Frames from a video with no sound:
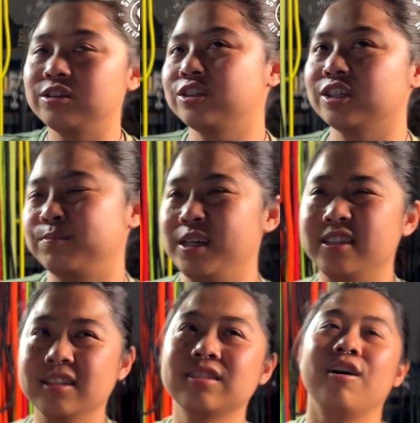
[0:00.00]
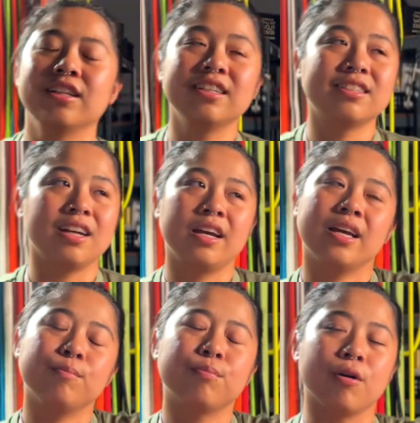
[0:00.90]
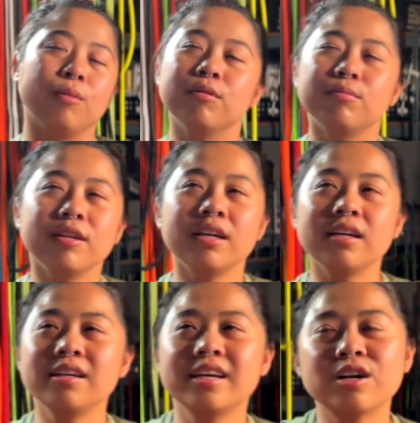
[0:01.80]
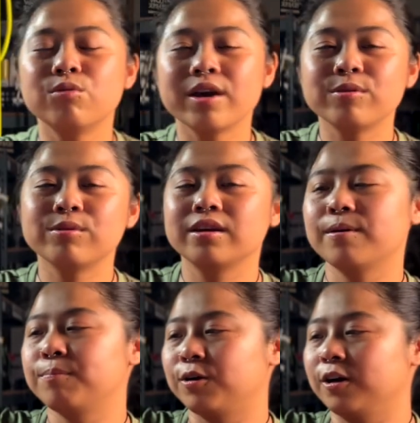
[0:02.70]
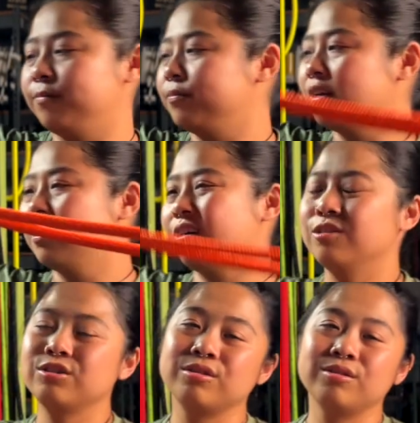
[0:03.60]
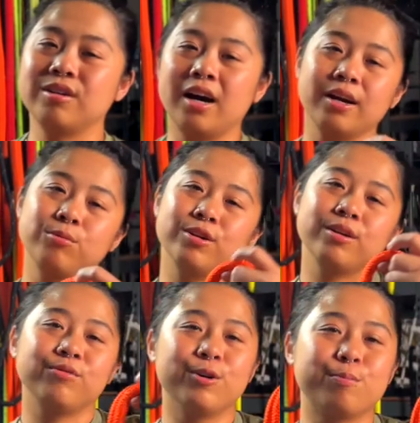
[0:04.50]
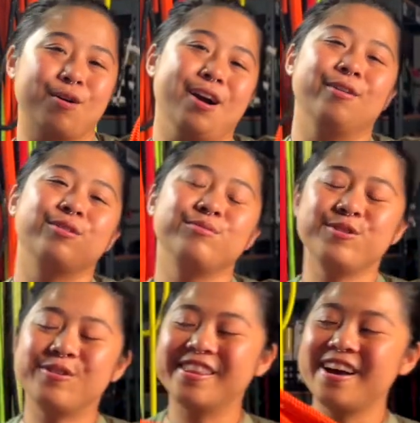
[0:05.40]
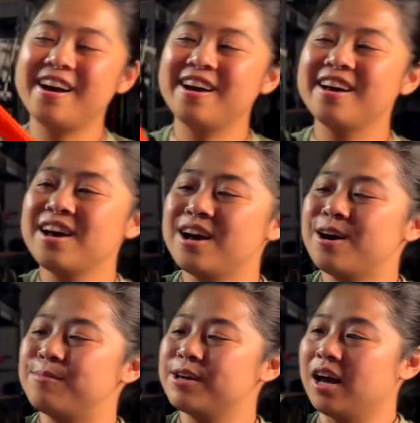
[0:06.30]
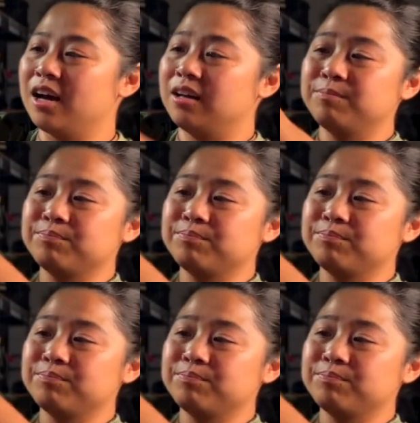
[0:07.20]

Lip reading: just be dishonest, I can probably get away with it, but also I wouldn't feel proud of doing that. But yeah,